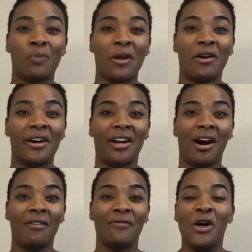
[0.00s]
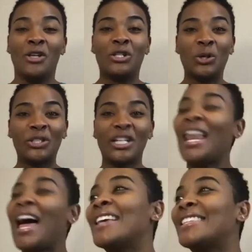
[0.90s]
period of social
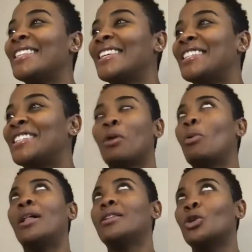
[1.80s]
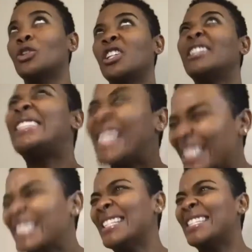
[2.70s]
isolation, well, social
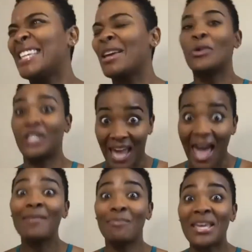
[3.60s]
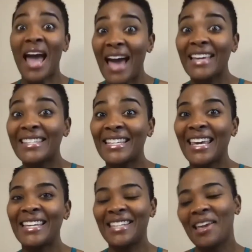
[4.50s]
distancing, which can be
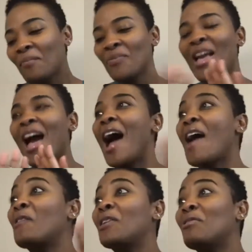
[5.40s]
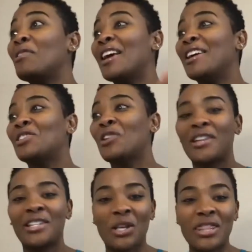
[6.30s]
isolating, I really, really enjoy
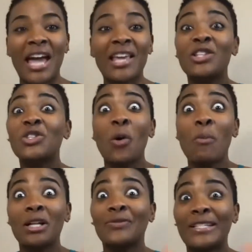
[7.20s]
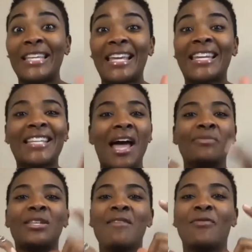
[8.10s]
this. So thank you so much for taking the
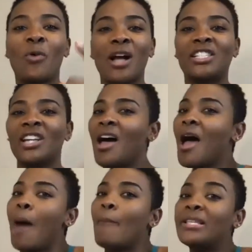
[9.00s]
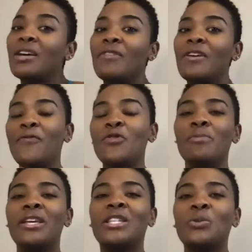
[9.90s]
time to even watch a bit of it, few
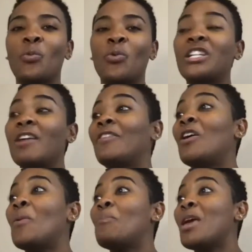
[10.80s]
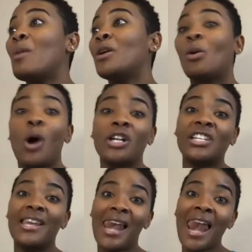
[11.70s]
minutes, whichever. Maybe you're
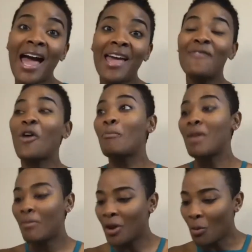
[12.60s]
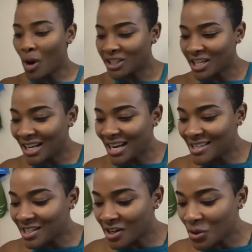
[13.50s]
watching it live or maybe you're watching it
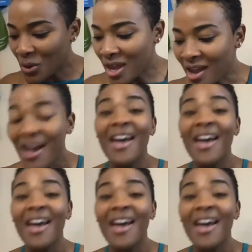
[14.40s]
later in the week.